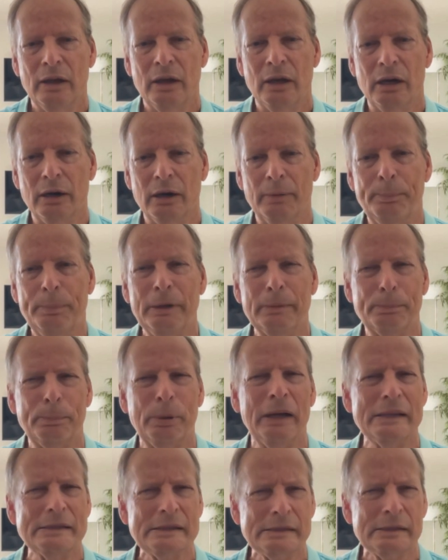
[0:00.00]
are a bit
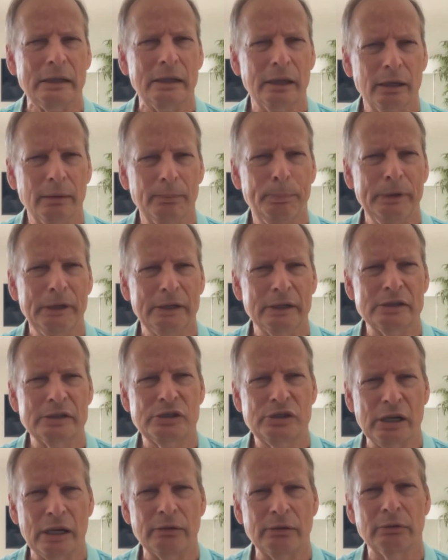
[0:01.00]
puzzling because
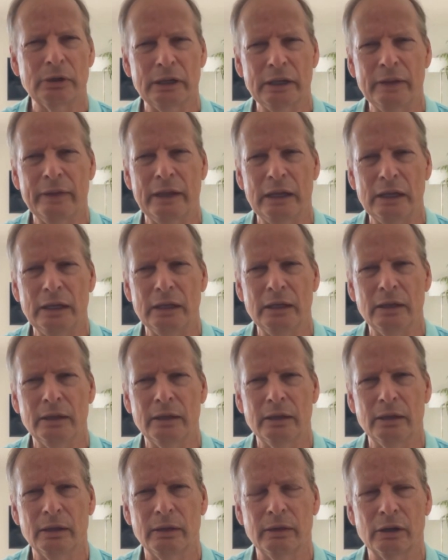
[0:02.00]
generally
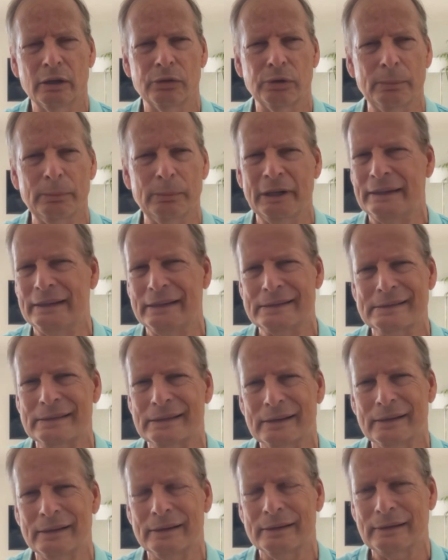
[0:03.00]
the Kremlin
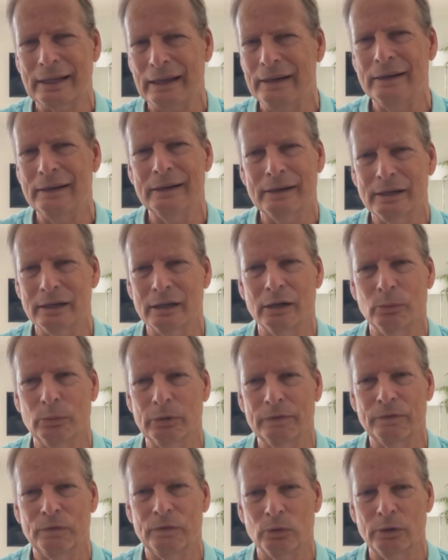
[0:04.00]
doesn't tend to care
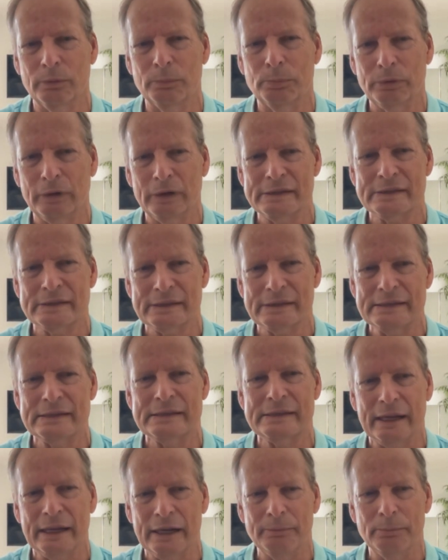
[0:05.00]
what foreign press says
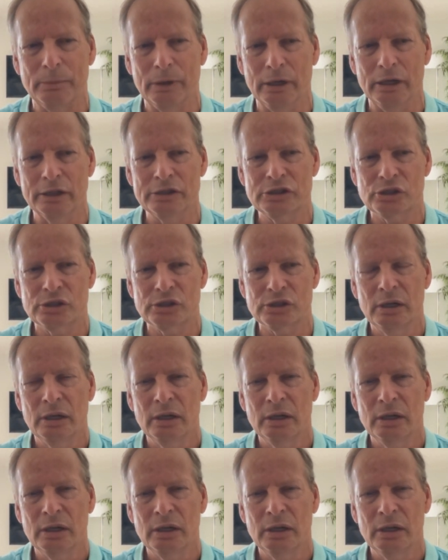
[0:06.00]
that much,